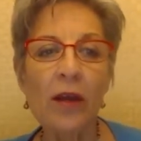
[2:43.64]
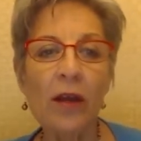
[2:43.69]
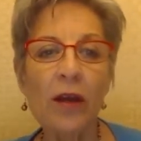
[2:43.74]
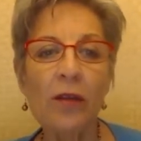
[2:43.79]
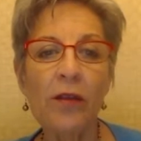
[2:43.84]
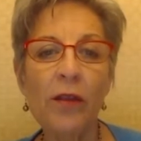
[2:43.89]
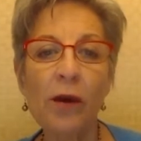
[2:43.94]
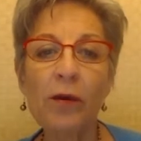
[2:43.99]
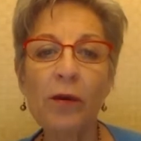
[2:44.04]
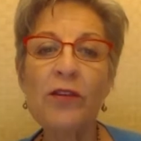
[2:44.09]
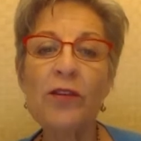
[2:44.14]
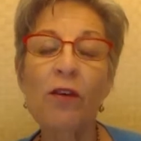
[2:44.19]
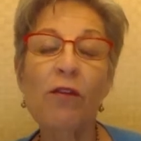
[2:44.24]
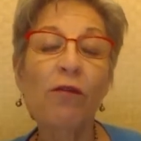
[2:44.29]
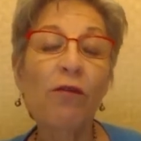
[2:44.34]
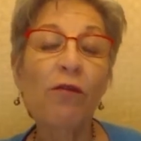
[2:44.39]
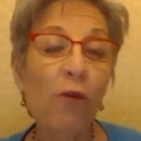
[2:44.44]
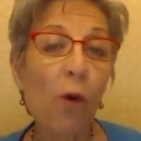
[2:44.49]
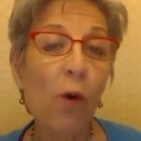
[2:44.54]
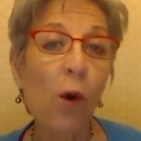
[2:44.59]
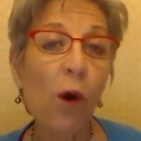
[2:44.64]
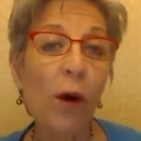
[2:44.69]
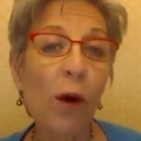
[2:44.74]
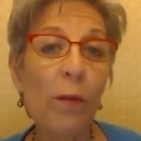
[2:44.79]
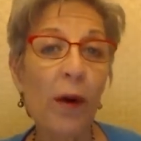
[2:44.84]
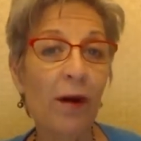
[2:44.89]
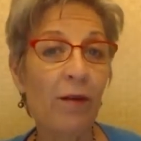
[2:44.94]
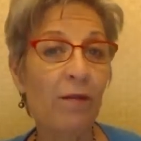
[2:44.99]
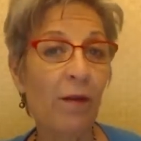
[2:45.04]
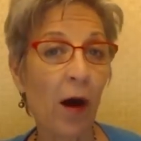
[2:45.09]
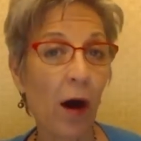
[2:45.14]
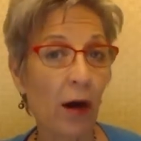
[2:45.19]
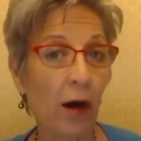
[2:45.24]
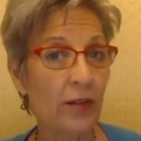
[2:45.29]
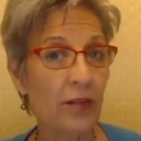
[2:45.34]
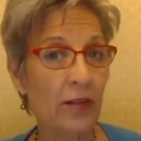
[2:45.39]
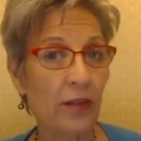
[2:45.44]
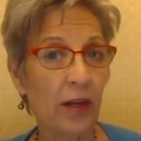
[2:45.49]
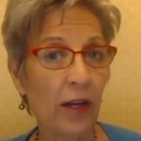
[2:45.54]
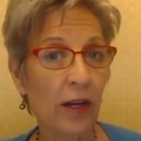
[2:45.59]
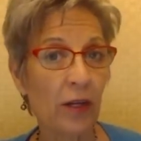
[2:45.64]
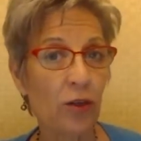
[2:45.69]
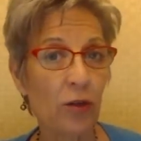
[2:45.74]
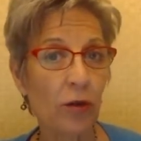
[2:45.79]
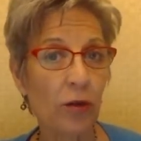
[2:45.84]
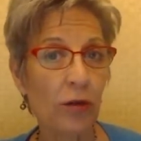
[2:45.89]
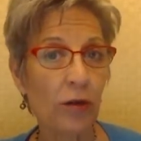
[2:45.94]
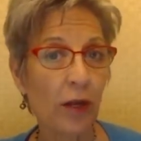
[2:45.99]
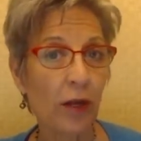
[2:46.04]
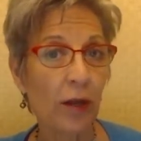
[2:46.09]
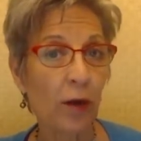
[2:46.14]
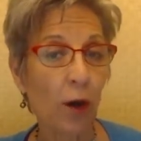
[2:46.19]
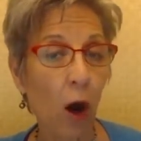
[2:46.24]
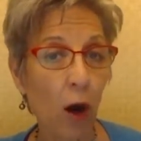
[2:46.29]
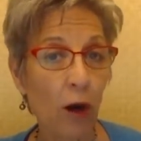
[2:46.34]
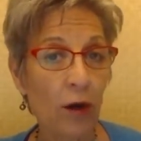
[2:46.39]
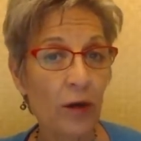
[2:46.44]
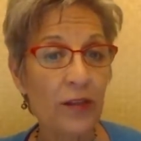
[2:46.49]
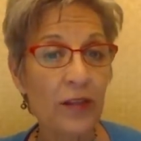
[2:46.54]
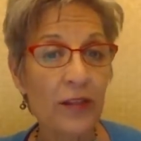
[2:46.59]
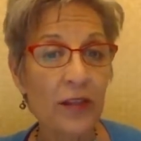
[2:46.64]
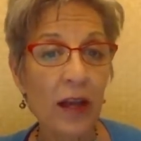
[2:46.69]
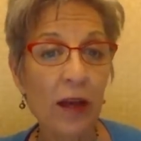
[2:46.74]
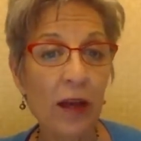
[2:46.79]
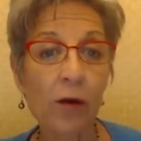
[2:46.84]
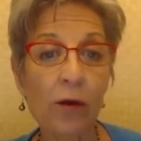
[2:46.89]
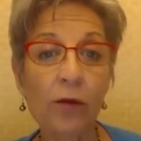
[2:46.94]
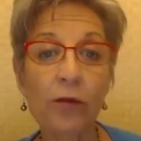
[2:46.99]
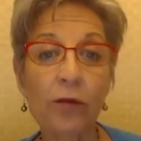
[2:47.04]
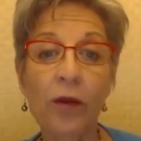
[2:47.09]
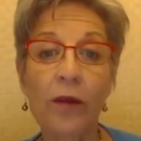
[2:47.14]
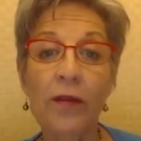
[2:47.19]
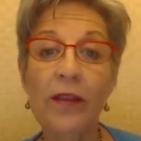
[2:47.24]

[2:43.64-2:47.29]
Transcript: There is a form of oxidation in our cells